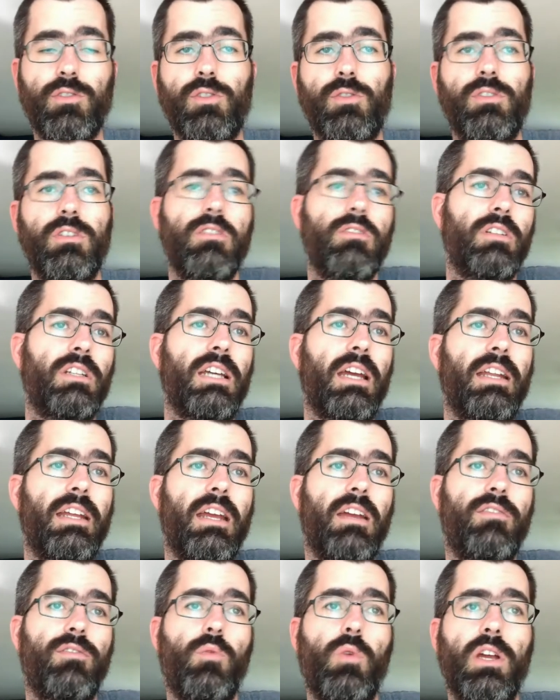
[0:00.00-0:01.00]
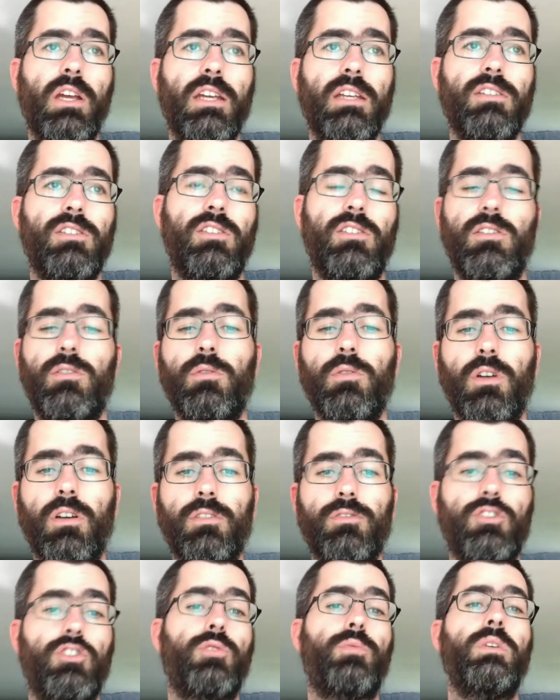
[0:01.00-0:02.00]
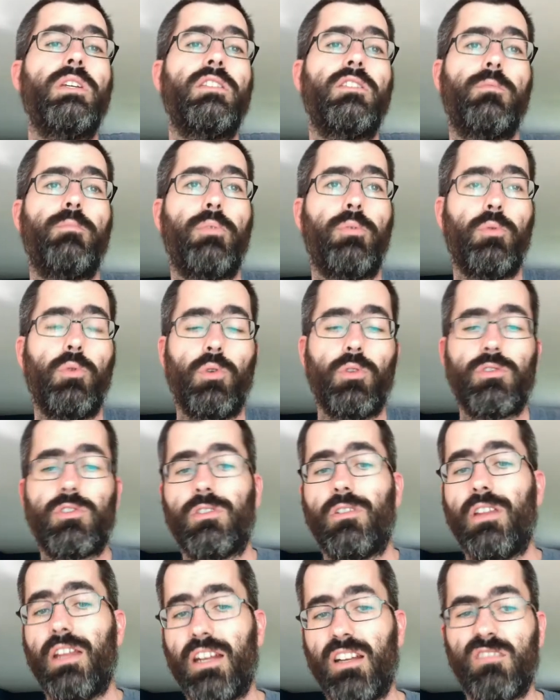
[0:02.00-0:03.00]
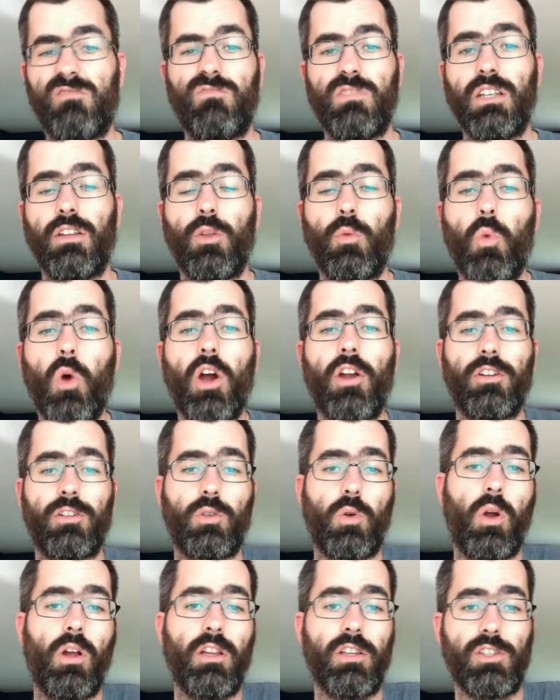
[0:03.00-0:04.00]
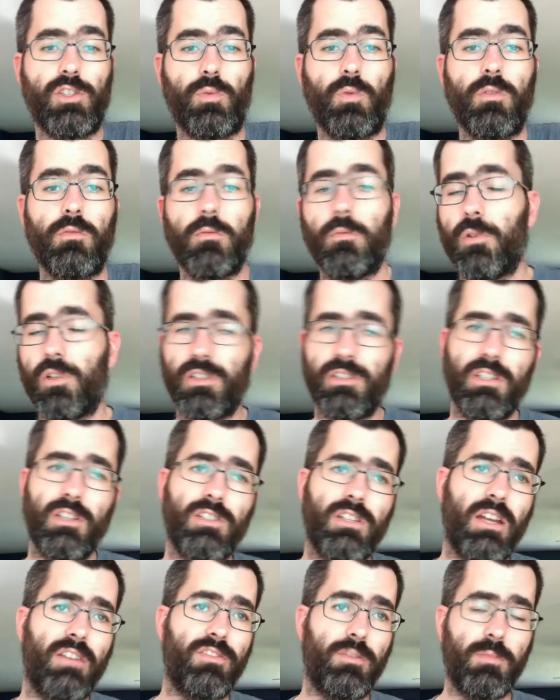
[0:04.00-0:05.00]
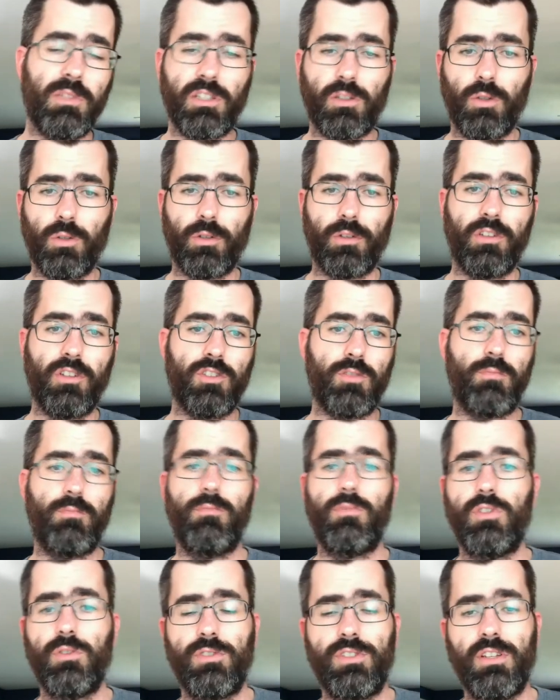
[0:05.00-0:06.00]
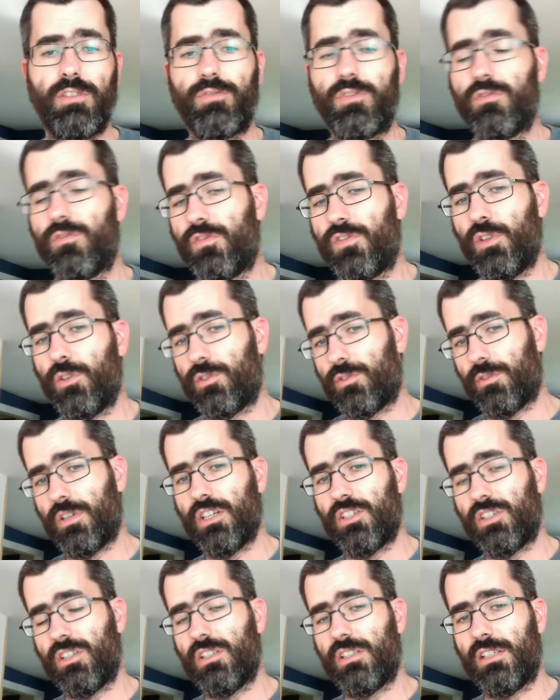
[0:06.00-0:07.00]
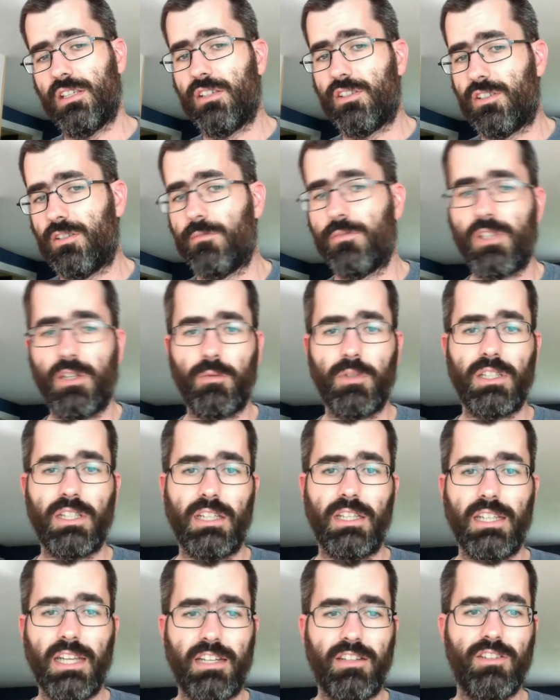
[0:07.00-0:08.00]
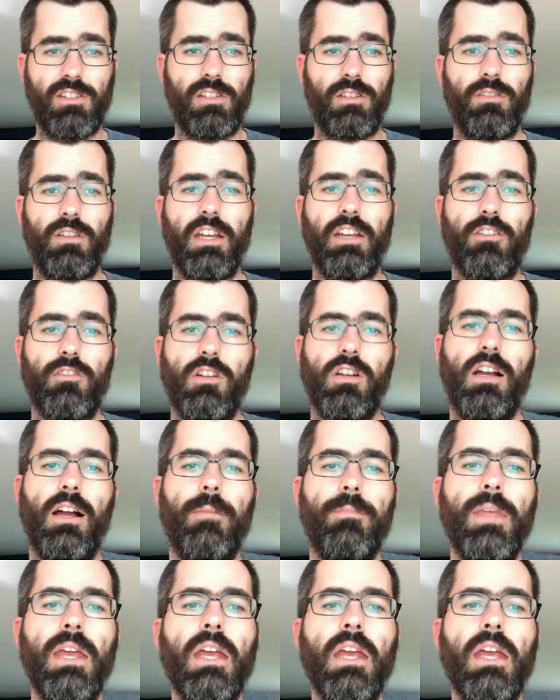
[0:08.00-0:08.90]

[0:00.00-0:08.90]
You got to have ways to treat the pool so that the water quality is swimmable. It doesn't have to be chlorine. There's different filtration systems that we can get into later on.